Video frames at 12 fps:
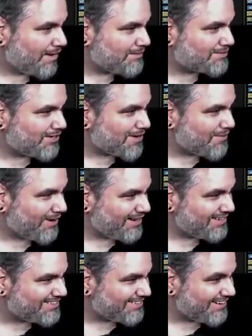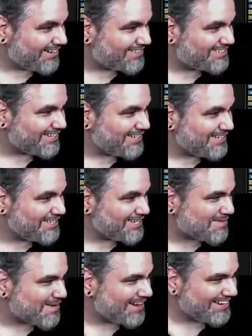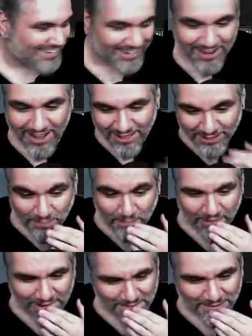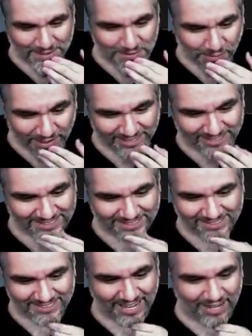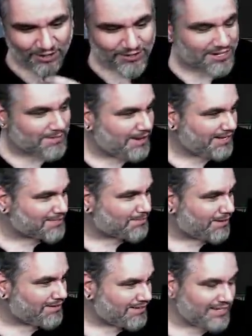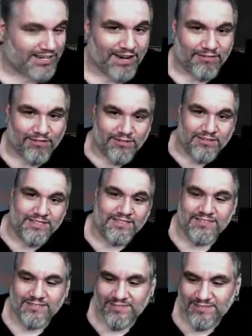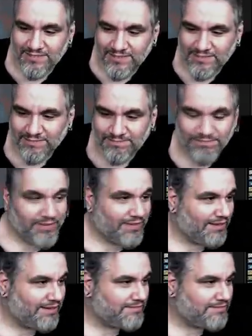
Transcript: I'm sorry, why is there not a Sunny D command yet? There probably was, and all the commands apparently got ruined. All right, he's